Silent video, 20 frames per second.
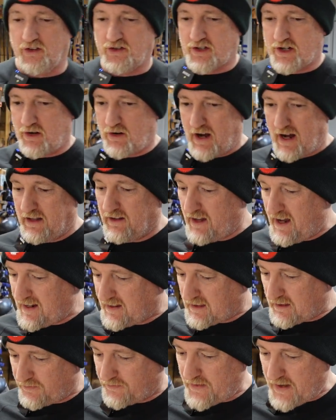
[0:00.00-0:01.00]
So I like
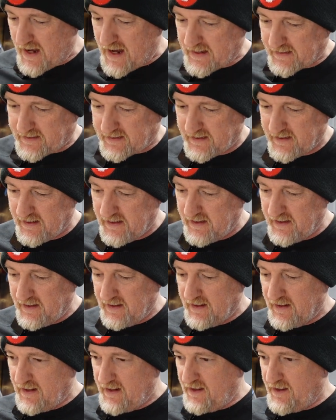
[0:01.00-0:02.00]
the fact
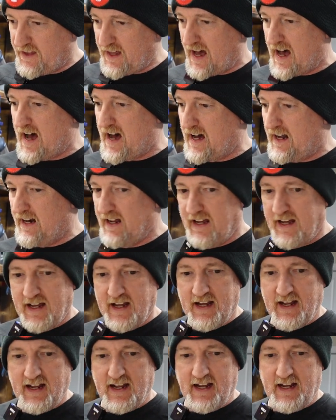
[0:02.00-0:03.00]
that
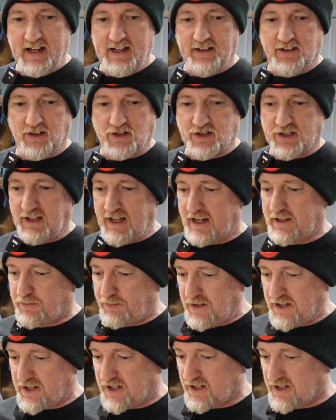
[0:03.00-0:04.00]
there's less
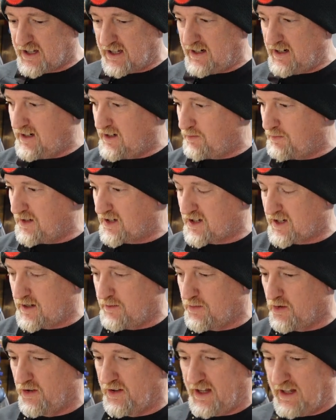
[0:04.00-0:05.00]
pieces that need to be
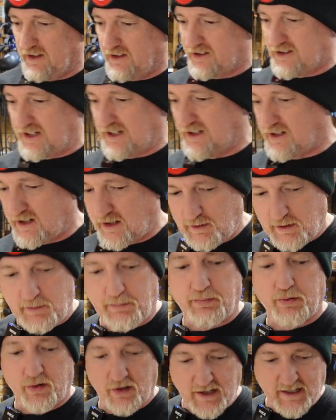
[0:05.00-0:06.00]
assembled. It looks like it's gonna be a
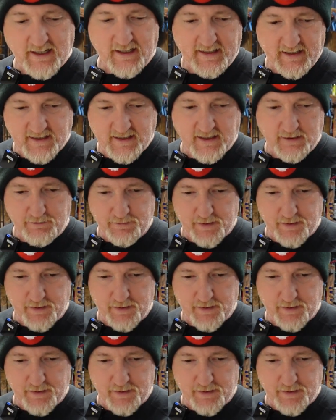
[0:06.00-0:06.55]
pretty easy